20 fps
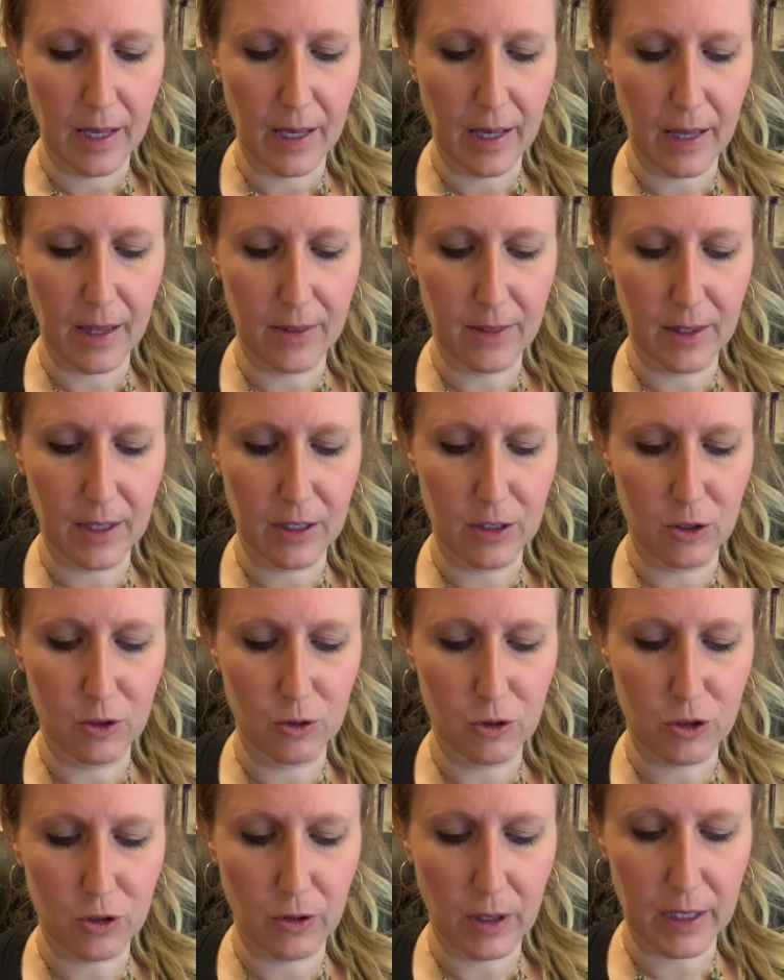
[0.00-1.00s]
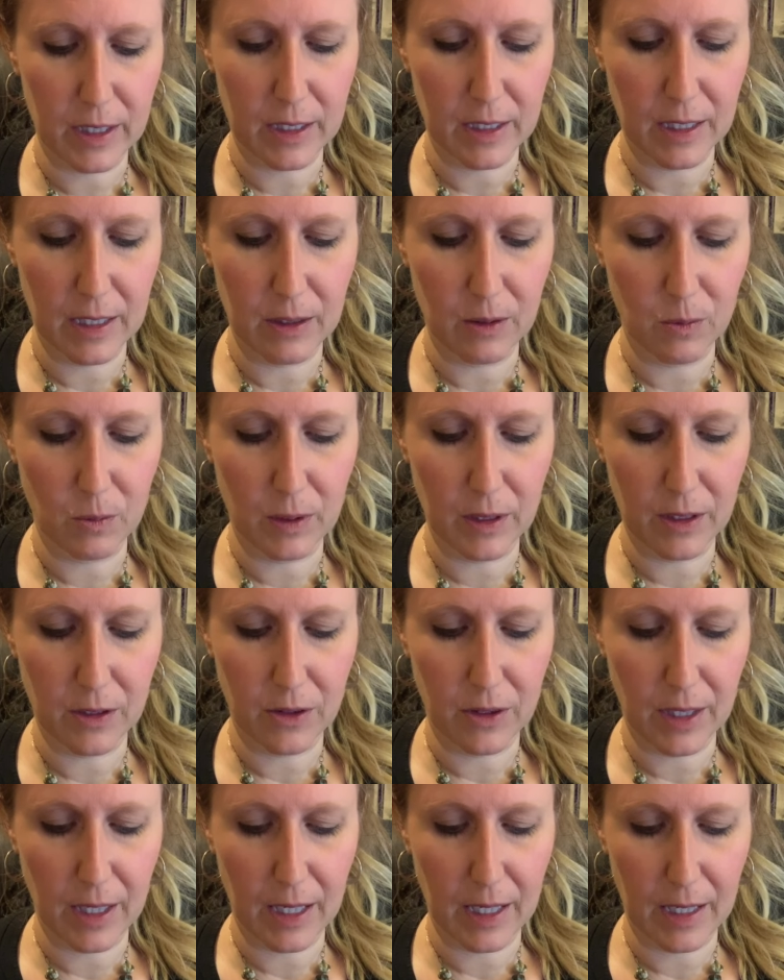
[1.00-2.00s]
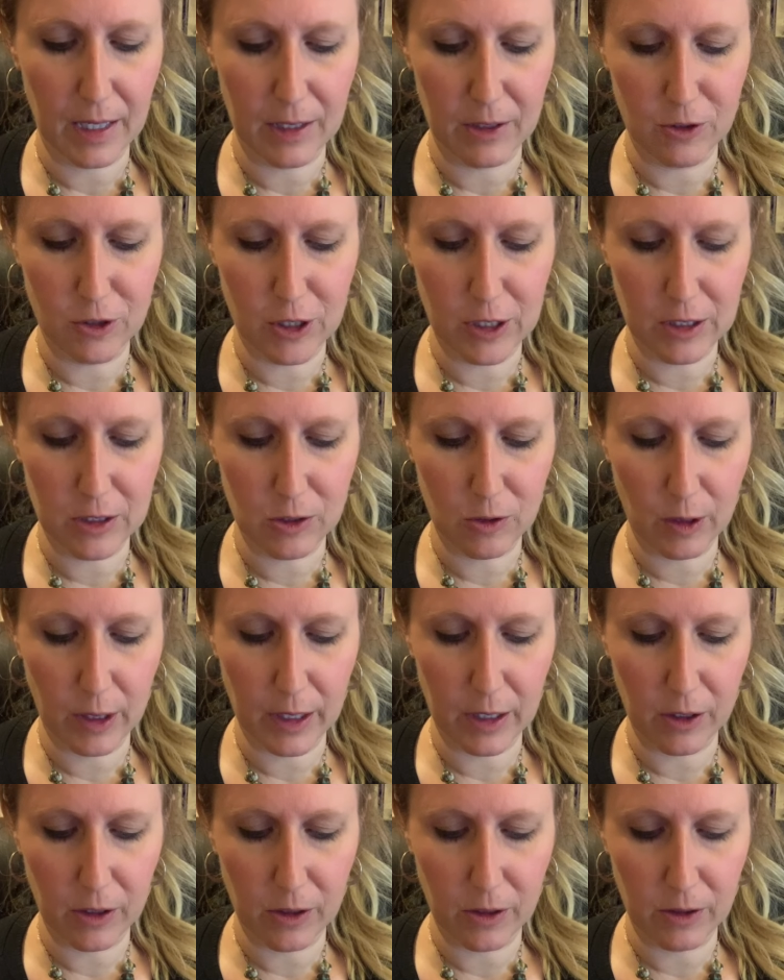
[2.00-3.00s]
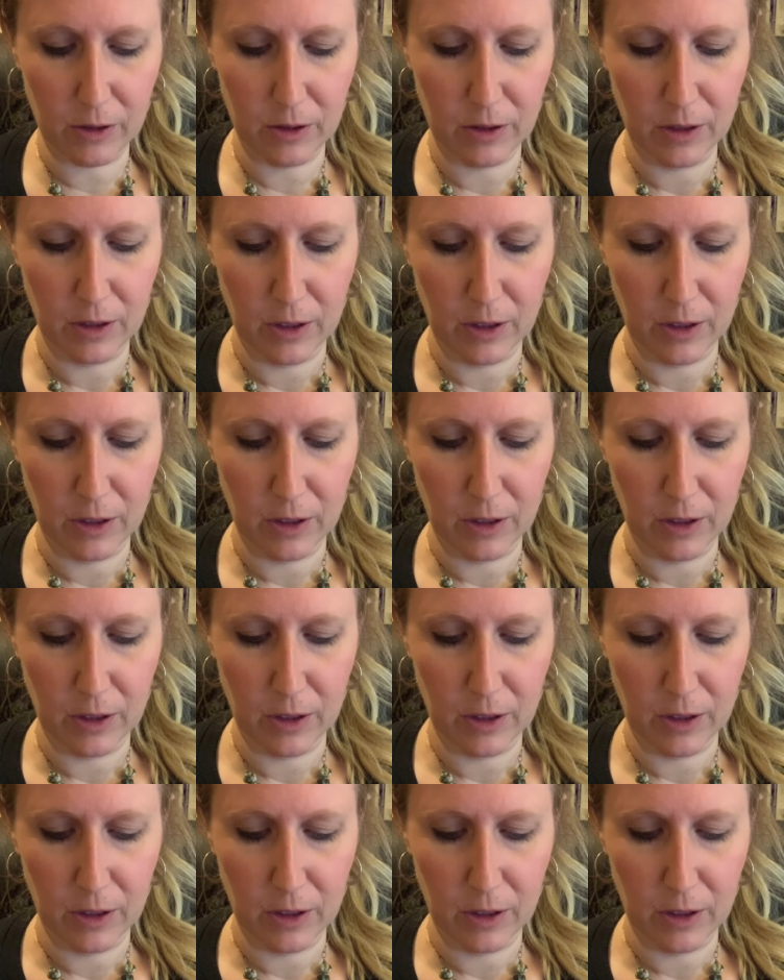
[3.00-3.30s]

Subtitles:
and then you shredded it with a cheese grater